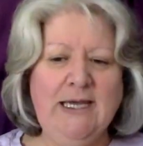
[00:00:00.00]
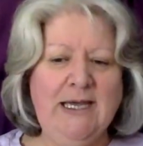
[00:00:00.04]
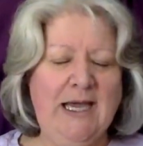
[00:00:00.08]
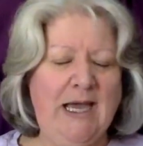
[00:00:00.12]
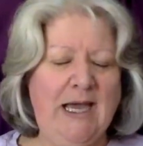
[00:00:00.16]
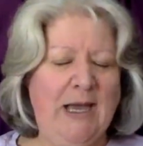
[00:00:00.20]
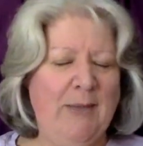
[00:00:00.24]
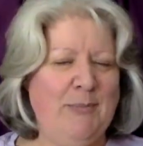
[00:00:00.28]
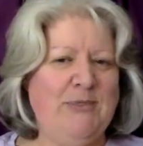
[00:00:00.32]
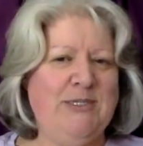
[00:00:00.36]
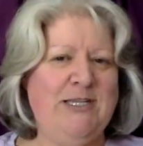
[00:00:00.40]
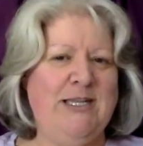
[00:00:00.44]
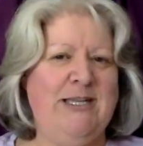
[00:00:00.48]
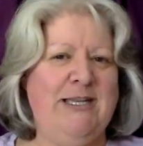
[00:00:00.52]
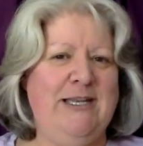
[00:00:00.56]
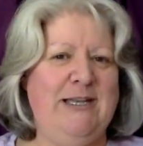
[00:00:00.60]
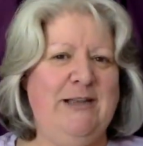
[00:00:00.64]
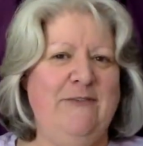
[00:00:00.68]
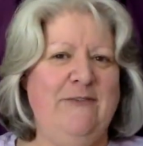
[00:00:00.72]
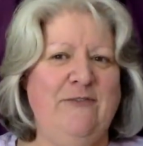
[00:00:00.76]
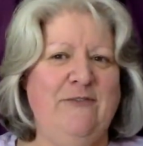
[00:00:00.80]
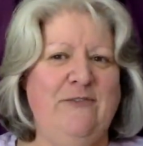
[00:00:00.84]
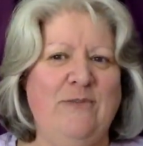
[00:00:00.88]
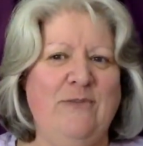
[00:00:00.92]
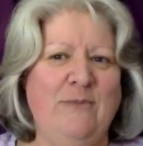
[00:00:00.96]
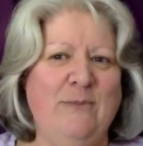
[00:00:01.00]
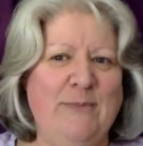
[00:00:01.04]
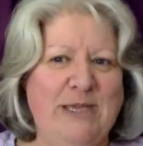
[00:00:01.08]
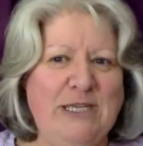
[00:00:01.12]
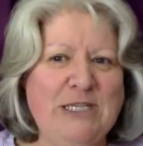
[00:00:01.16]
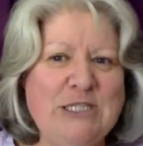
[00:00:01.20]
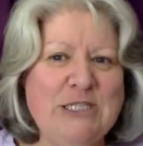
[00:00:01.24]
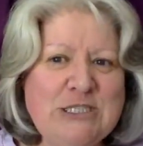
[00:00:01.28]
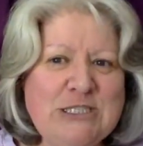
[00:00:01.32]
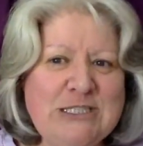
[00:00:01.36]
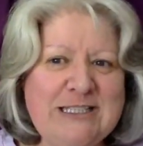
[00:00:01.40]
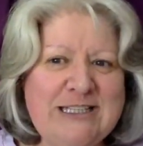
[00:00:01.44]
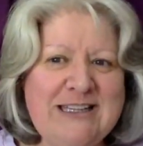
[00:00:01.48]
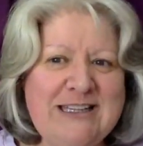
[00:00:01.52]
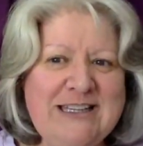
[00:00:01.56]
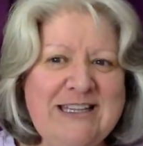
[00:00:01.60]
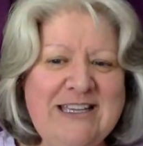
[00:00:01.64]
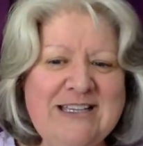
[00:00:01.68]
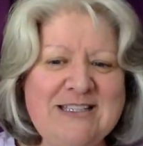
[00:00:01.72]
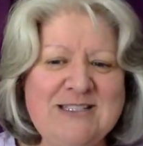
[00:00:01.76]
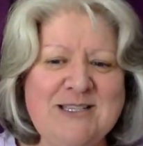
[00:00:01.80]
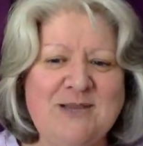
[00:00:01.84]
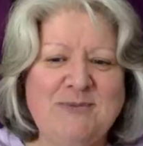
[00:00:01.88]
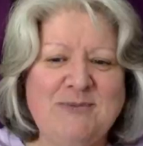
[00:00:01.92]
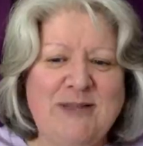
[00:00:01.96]
updated information in
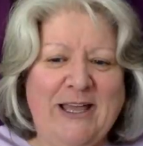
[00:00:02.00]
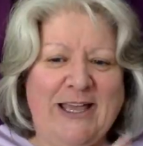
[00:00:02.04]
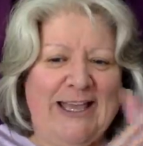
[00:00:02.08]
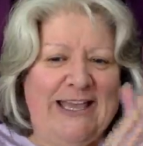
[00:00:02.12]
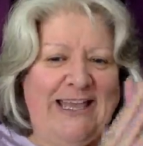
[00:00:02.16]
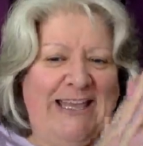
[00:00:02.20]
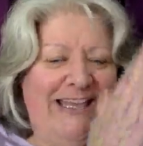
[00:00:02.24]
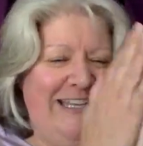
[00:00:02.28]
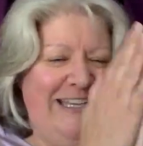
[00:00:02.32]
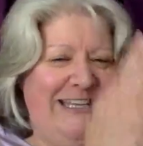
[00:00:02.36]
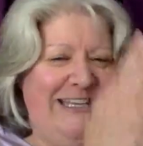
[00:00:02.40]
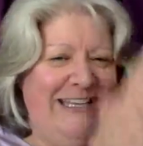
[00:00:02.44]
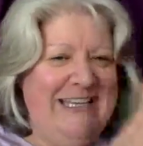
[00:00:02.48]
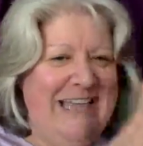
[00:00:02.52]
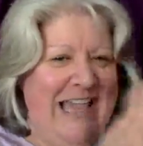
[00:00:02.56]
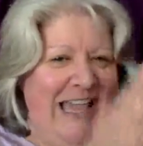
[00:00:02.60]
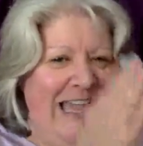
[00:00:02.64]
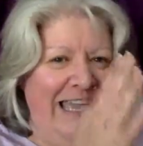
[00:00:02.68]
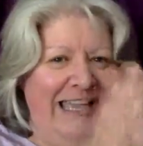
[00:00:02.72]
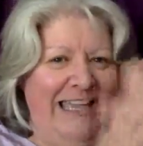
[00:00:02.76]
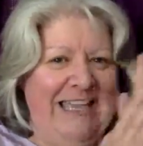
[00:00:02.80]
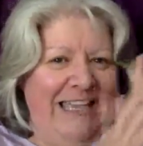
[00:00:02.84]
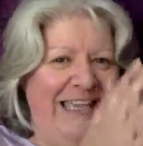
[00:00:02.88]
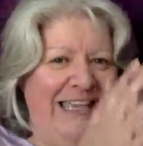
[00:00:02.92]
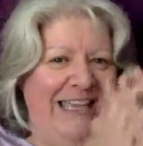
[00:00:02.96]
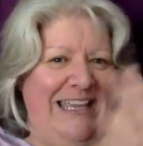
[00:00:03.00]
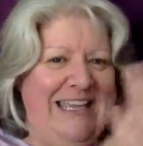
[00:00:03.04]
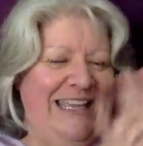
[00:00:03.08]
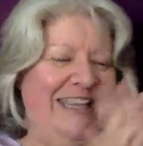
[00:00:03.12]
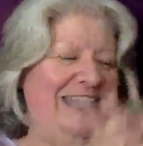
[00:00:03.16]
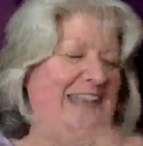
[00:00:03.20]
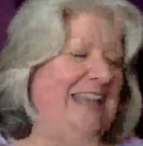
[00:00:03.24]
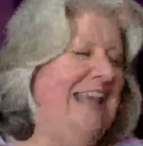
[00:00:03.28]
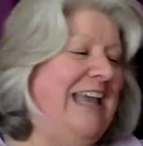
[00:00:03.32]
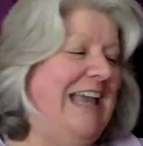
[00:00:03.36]
there. So I'm like, yay.